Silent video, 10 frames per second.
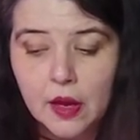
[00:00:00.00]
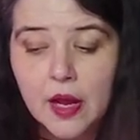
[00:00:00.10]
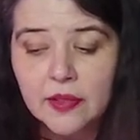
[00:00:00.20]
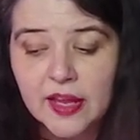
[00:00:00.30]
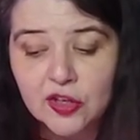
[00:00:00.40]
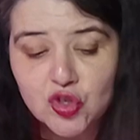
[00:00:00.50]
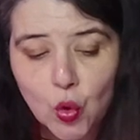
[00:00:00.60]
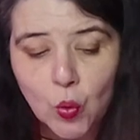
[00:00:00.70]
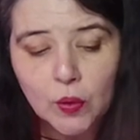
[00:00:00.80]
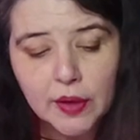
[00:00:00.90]
They had
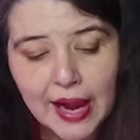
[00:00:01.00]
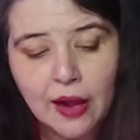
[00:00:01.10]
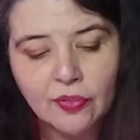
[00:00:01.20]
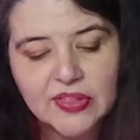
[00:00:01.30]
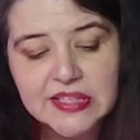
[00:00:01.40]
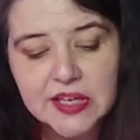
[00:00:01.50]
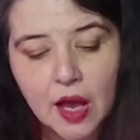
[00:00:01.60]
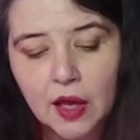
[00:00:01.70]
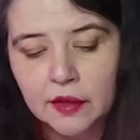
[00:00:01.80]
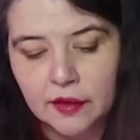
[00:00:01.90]
torn out the
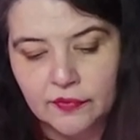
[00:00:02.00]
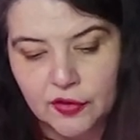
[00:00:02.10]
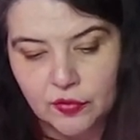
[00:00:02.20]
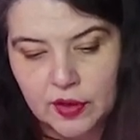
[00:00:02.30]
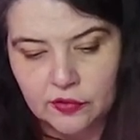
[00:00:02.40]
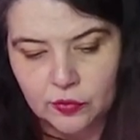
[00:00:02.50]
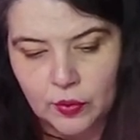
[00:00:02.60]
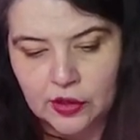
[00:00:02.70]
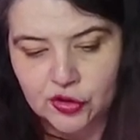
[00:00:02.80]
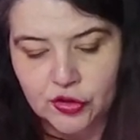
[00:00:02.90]
tongue of the
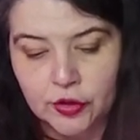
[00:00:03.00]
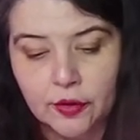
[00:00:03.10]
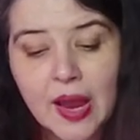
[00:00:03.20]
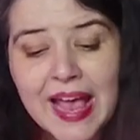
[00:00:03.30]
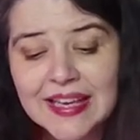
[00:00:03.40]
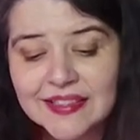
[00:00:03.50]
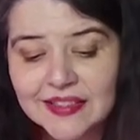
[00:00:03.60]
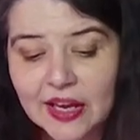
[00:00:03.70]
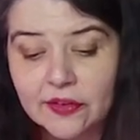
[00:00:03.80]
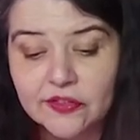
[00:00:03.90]
transgressor,
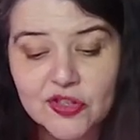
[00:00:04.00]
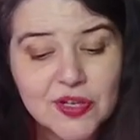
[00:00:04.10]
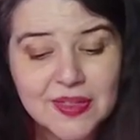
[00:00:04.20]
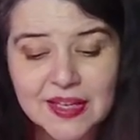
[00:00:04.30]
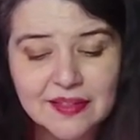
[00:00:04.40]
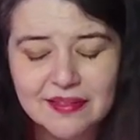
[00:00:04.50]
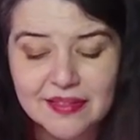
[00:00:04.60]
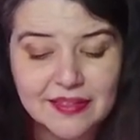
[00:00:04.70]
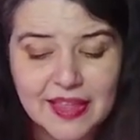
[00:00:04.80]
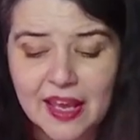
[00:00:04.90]
such that
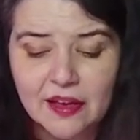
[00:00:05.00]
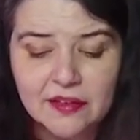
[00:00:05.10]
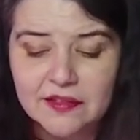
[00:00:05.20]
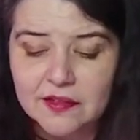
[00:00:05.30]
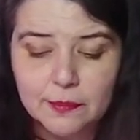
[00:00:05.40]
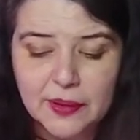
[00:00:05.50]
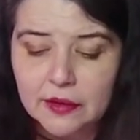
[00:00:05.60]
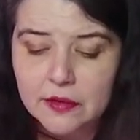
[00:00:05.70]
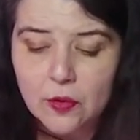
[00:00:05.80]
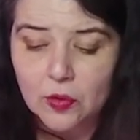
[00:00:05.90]
they could
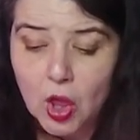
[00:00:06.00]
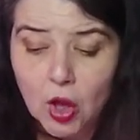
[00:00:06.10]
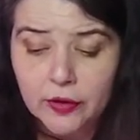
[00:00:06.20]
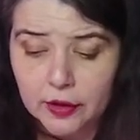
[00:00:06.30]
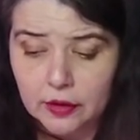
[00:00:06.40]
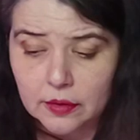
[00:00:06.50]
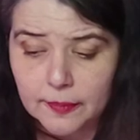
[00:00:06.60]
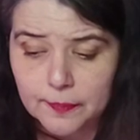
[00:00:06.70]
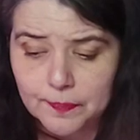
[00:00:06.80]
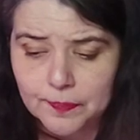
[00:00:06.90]
speak no longer.
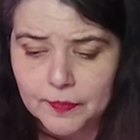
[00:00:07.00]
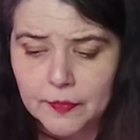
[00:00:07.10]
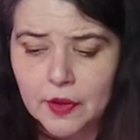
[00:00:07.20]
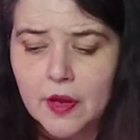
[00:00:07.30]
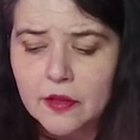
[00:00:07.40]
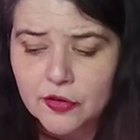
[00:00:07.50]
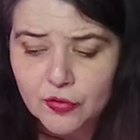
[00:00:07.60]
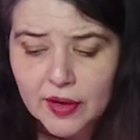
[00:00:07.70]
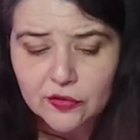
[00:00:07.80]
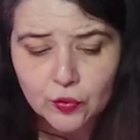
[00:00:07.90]
The
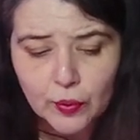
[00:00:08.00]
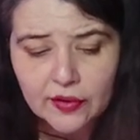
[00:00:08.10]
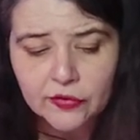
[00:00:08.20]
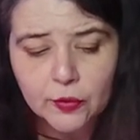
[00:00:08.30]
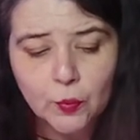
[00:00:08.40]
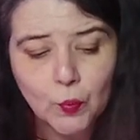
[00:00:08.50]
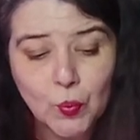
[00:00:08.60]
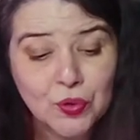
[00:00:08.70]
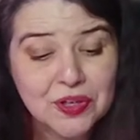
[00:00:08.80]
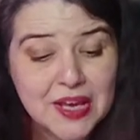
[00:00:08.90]
transgressor
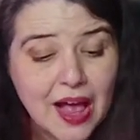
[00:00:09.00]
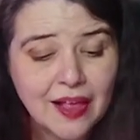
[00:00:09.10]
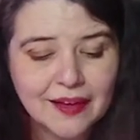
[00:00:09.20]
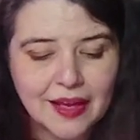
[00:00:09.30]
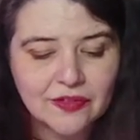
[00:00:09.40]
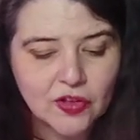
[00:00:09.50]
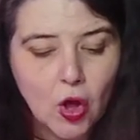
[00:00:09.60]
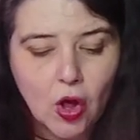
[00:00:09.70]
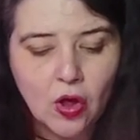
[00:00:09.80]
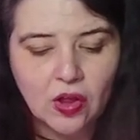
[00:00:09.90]
were young and
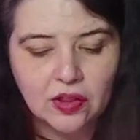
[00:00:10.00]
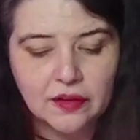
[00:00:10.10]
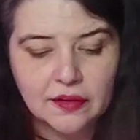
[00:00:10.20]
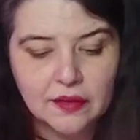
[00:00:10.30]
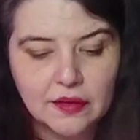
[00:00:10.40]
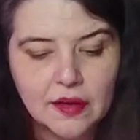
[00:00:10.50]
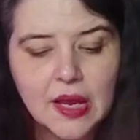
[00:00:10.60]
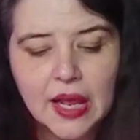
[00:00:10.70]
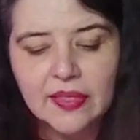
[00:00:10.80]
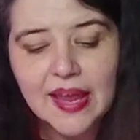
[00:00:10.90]
tall.
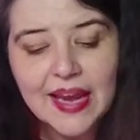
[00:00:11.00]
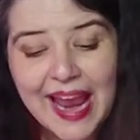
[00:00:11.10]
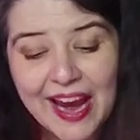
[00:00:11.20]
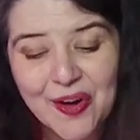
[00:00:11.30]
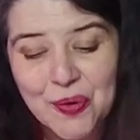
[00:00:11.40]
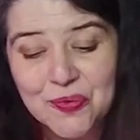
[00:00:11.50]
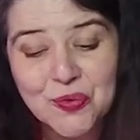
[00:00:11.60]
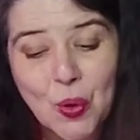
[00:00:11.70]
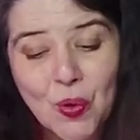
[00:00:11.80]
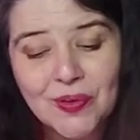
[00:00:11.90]
They had hair of
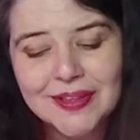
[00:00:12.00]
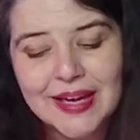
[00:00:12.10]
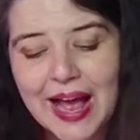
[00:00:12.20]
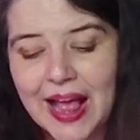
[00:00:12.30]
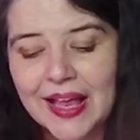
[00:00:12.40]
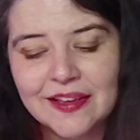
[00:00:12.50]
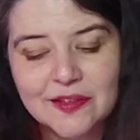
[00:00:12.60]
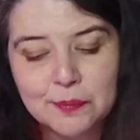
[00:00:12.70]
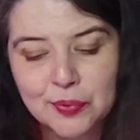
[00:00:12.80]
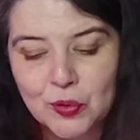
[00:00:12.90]
gold and eyes
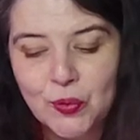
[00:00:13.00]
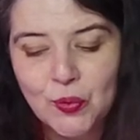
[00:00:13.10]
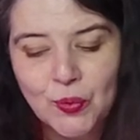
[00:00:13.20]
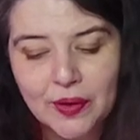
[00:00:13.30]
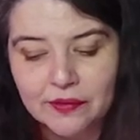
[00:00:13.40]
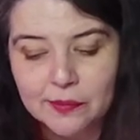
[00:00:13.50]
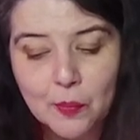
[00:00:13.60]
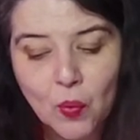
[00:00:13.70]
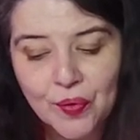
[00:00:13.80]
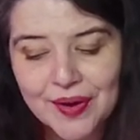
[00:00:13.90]
blue as
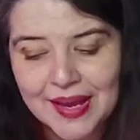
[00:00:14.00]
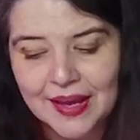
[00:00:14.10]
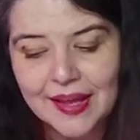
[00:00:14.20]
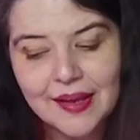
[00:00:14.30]
morning.